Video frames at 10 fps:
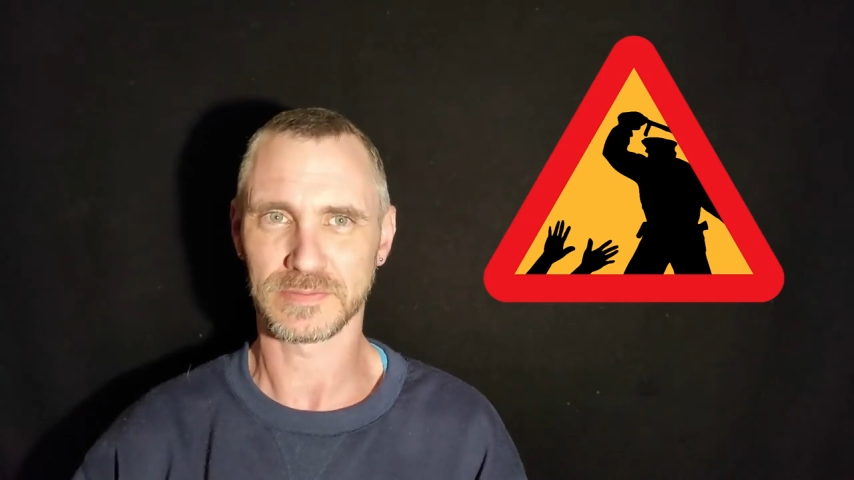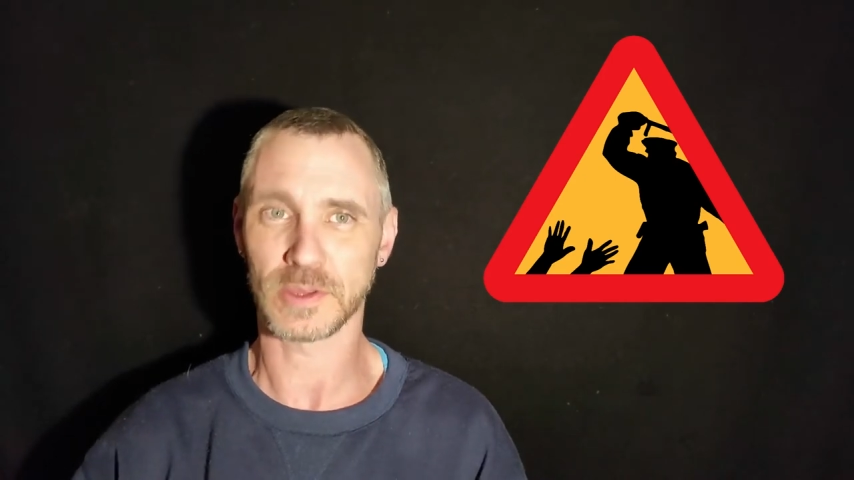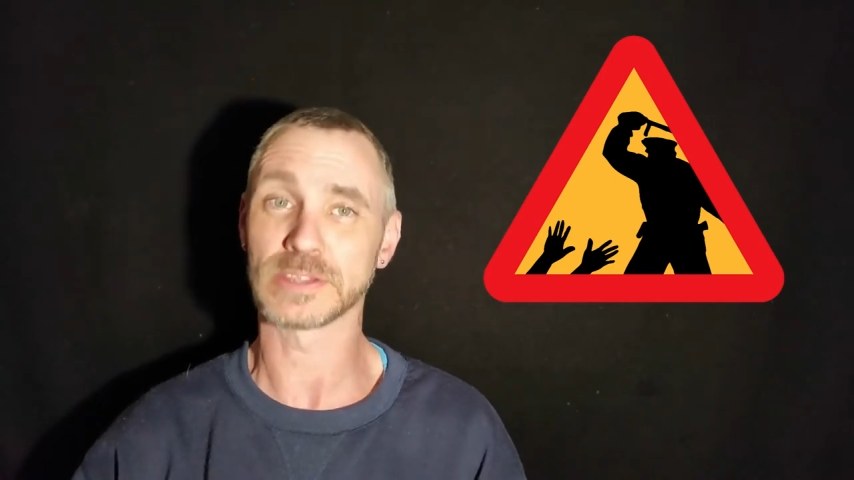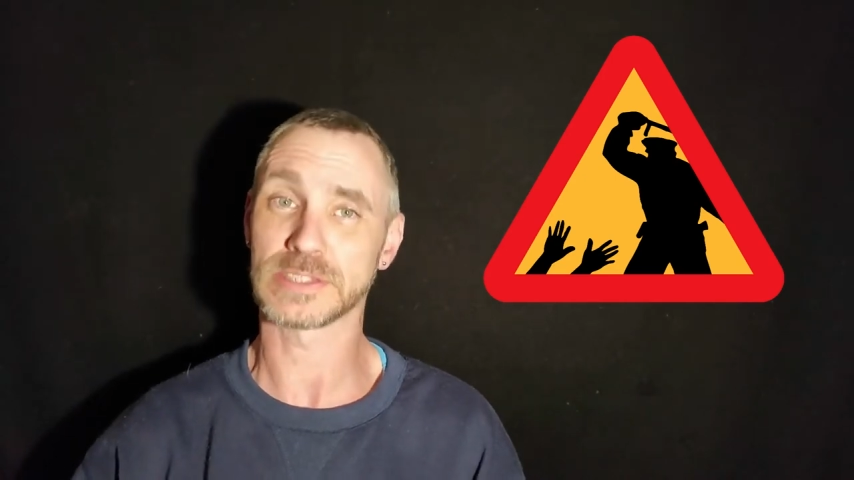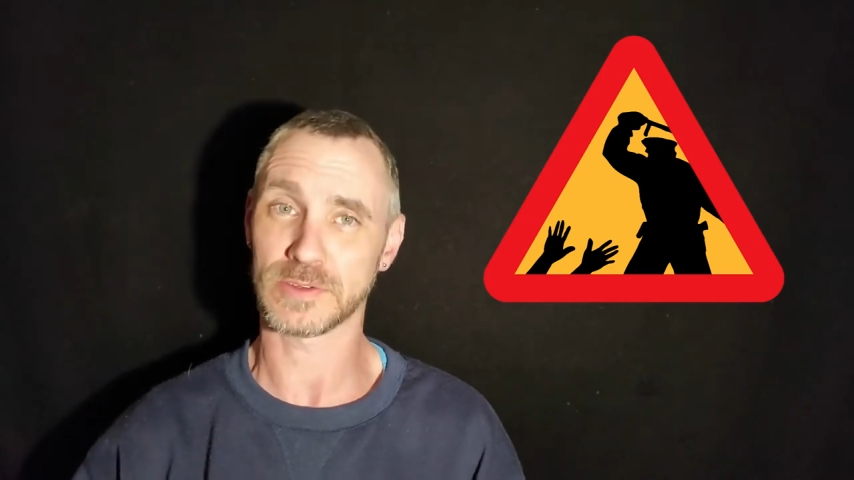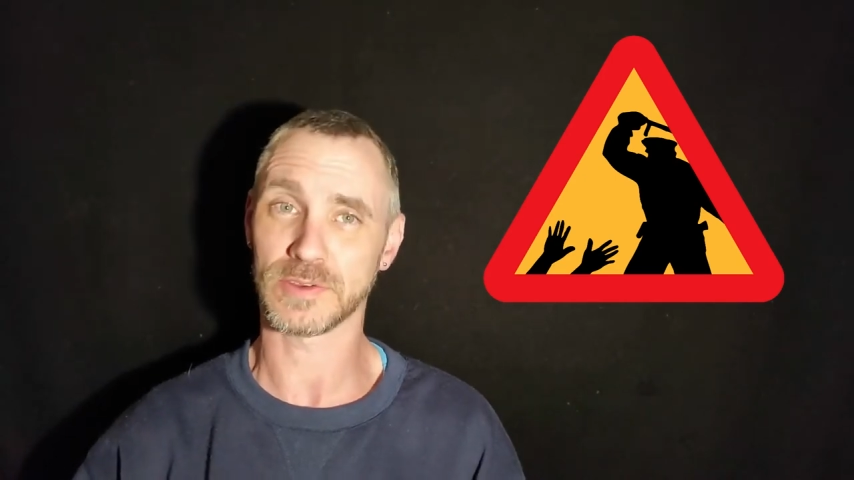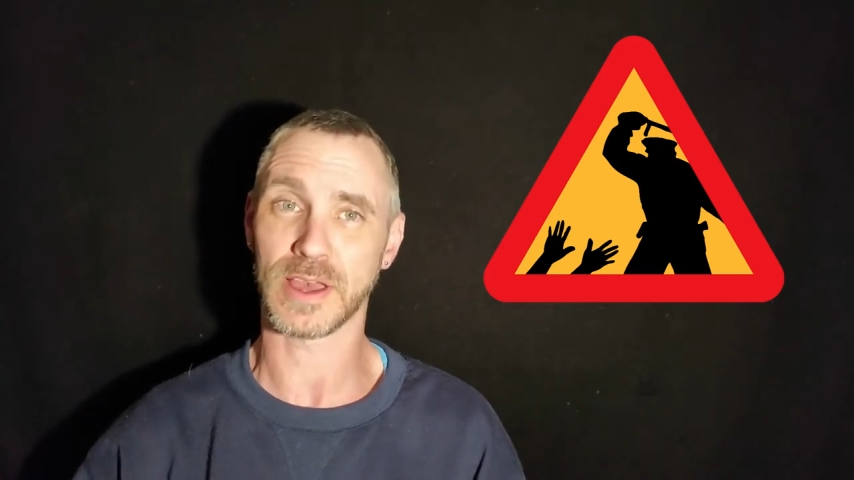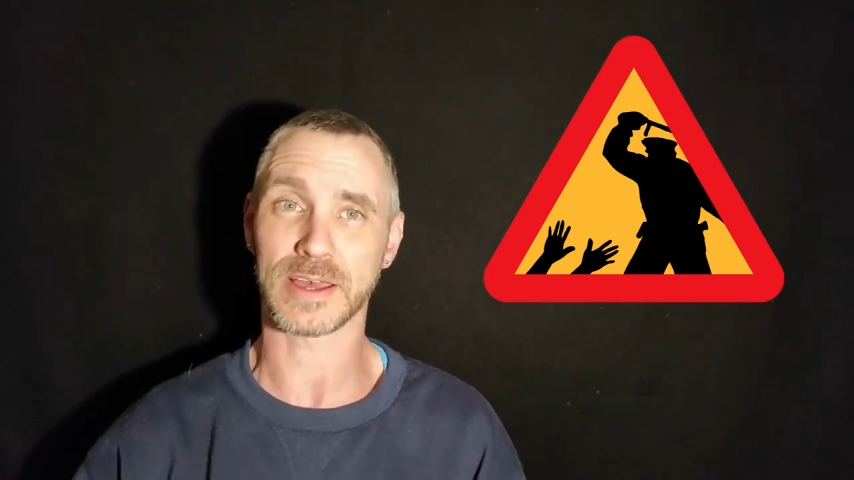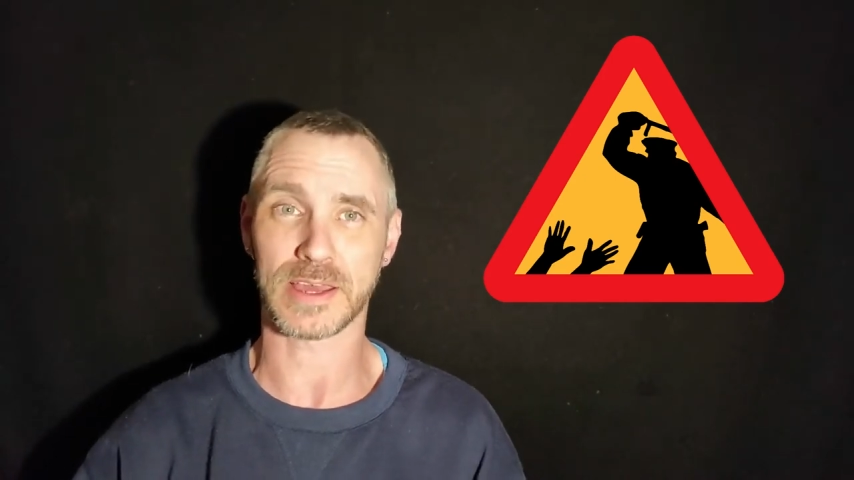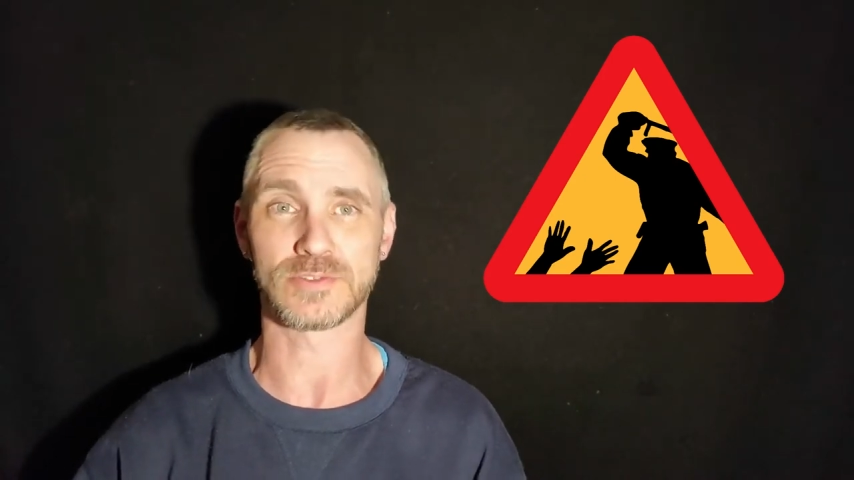considering
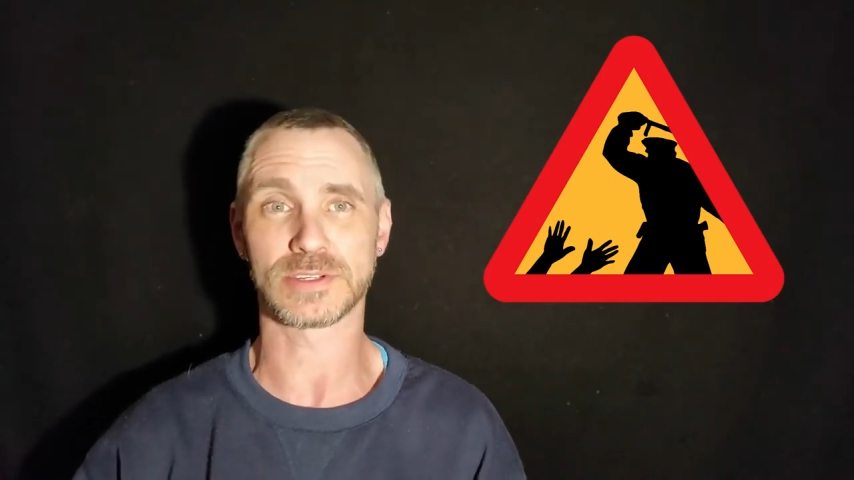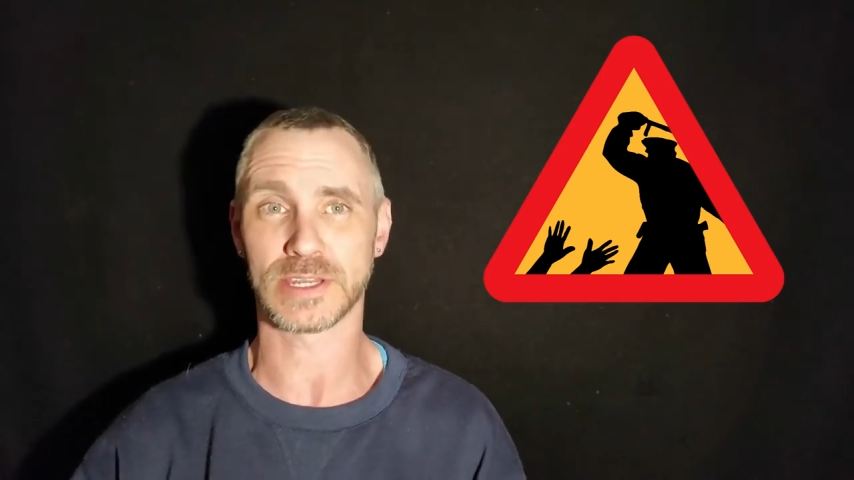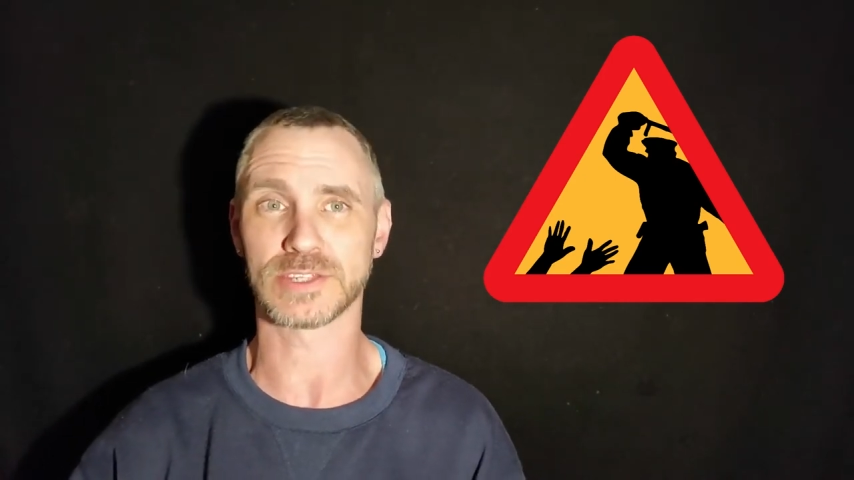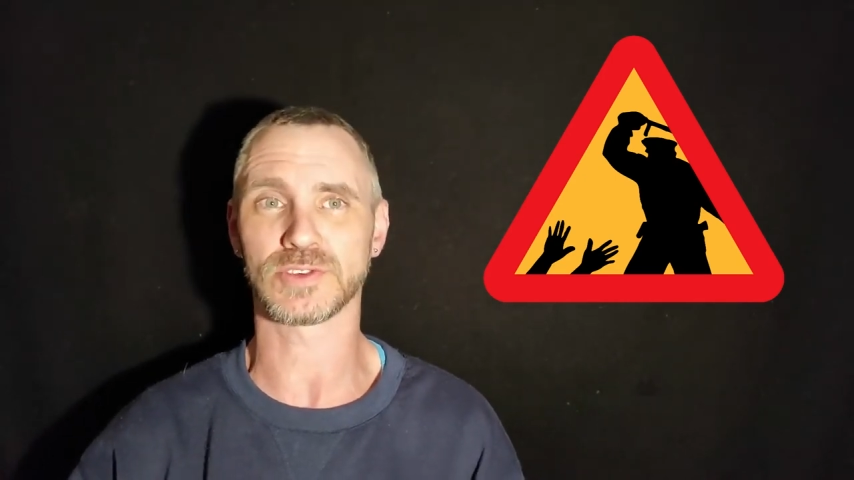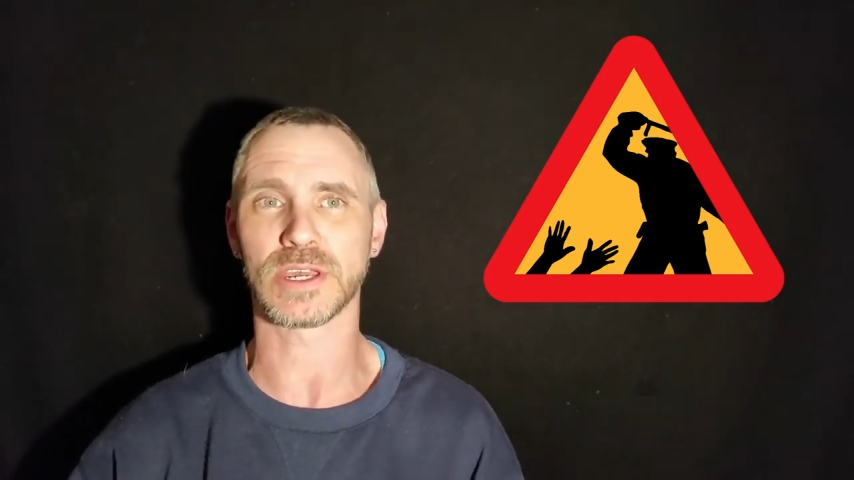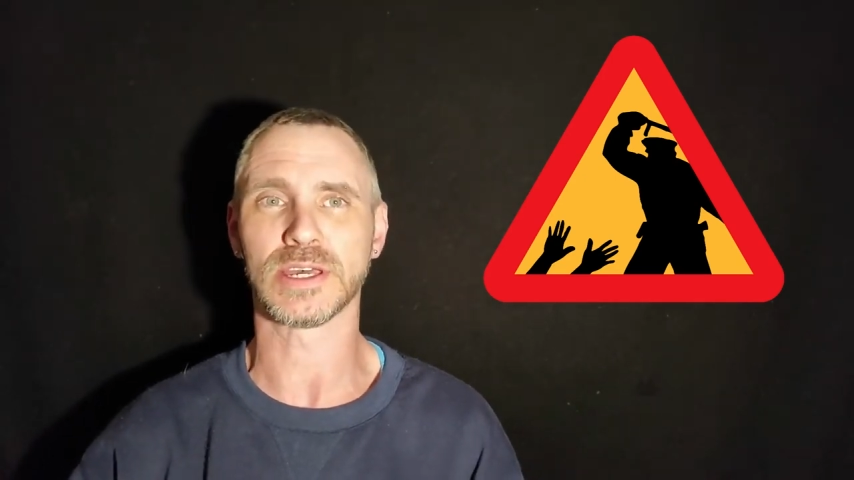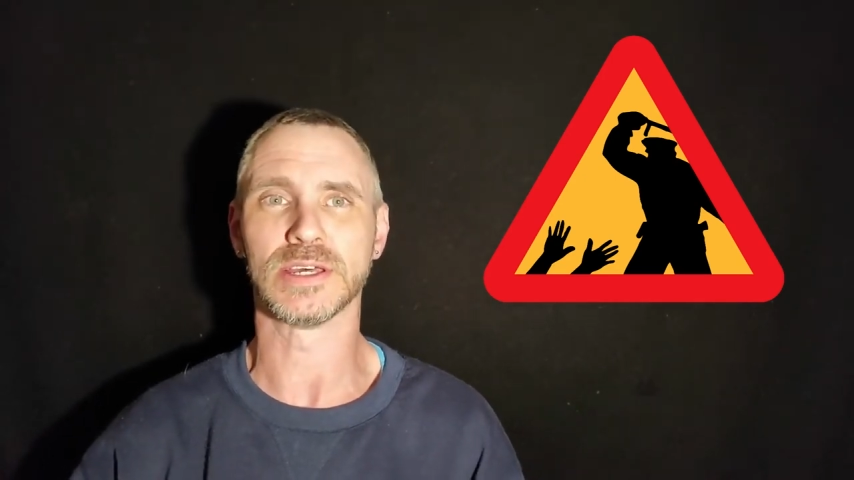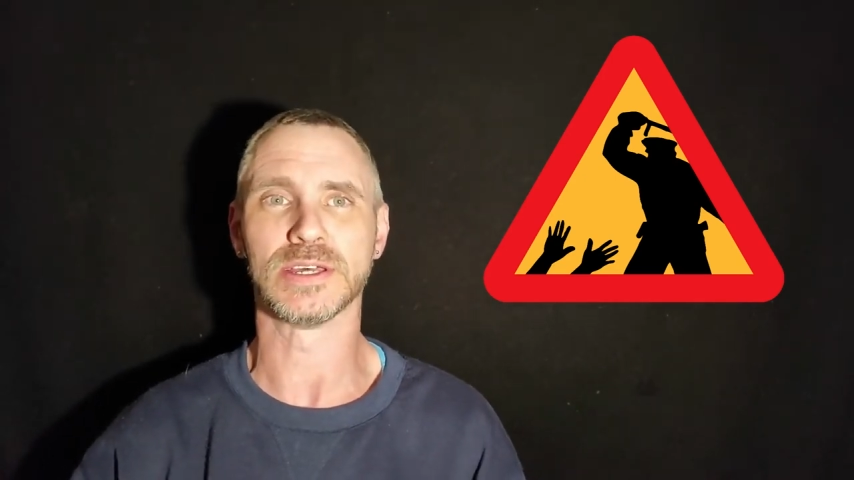our country's history.